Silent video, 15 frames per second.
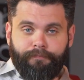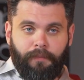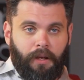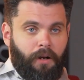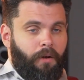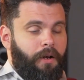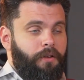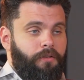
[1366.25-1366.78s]

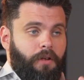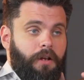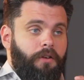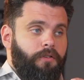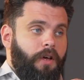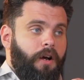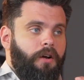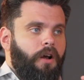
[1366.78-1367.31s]
and you
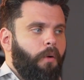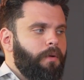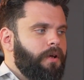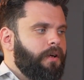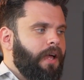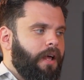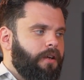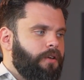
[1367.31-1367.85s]
just got to know what
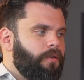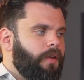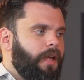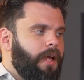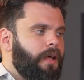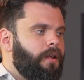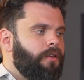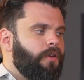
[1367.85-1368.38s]
you're getting. You
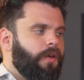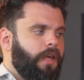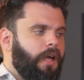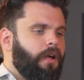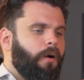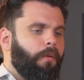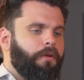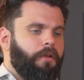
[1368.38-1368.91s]

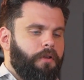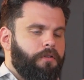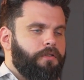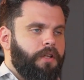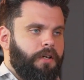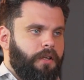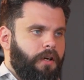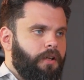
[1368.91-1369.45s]
can't go into this
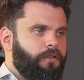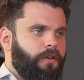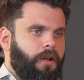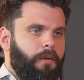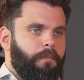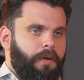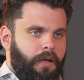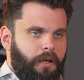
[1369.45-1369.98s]
thinking it's
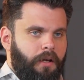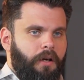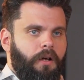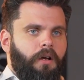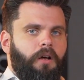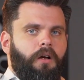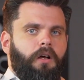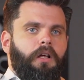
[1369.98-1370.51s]
going to be
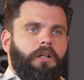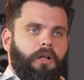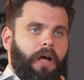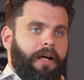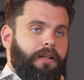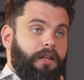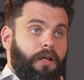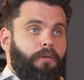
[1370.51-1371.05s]

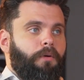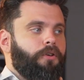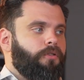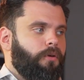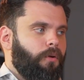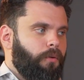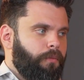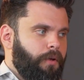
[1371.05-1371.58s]
like the
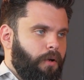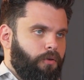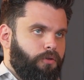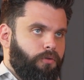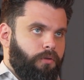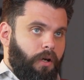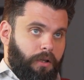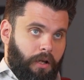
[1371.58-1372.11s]
original,
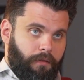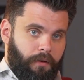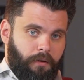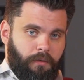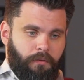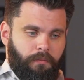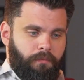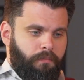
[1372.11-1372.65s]

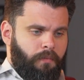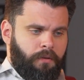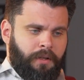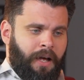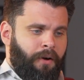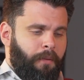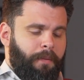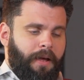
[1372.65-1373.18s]

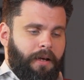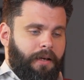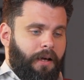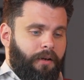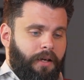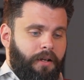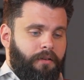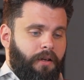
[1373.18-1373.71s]
$11 Pan
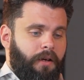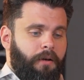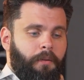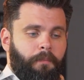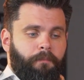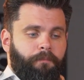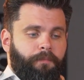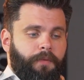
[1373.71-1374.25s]
Caliente.
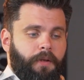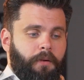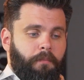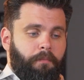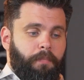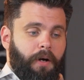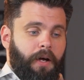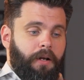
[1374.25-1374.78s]

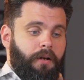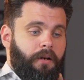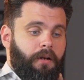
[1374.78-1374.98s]
But